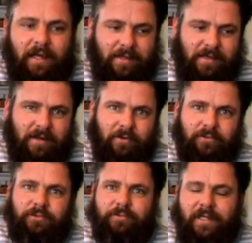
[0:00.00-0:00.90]
and then I'll
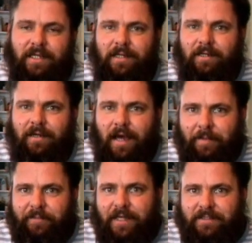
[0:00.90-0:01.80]
do regular
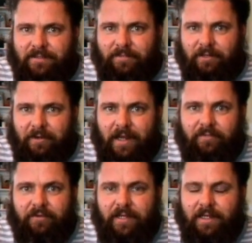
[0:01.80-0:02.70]
updates of my
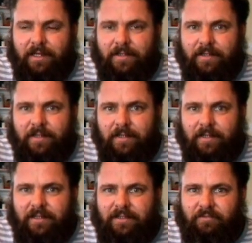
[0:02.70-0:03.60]
recovery.
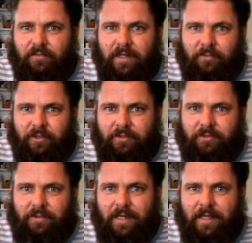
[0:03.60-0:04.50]
Didn't really want
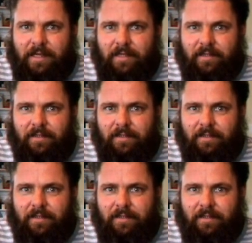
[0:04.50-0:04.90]
to do any